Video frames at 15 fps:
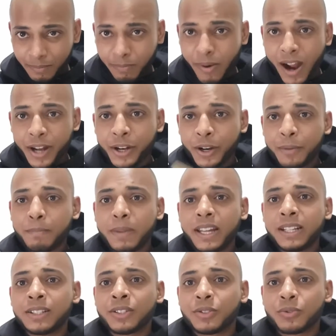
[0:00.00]
Buy your
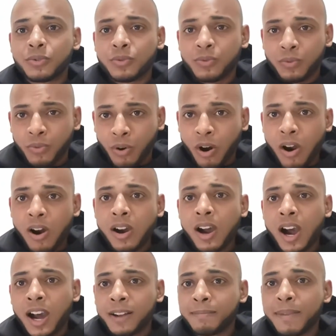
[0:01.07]
beans raw,
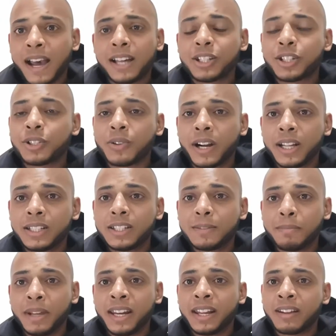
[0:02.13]
unpasteurized,
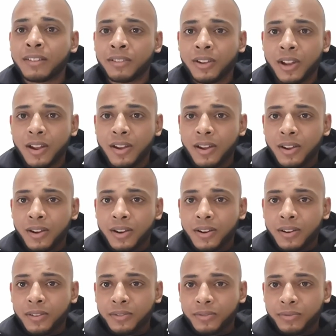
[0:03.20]
meaning
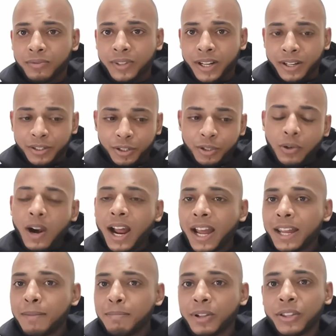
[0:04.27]
they're
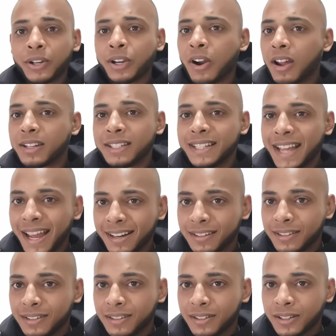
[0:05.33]
dry, but they're not
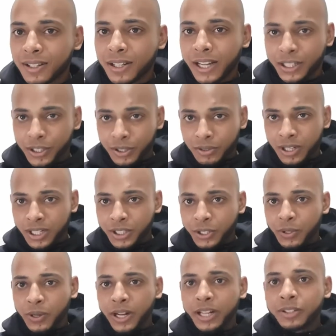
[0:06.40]
dead. As soon as
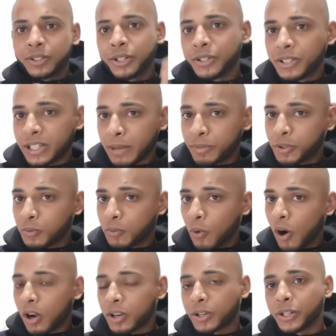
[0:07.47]
you introduce them to
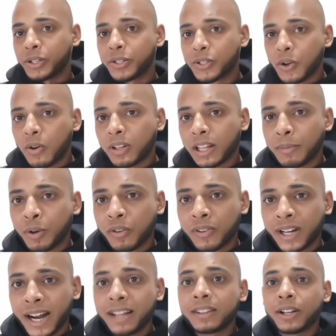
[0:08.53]
water, you soak them
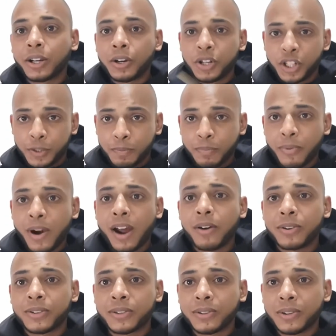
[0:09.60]
overnight, they're going to
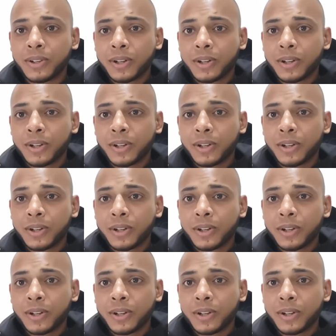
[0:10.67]
sprout,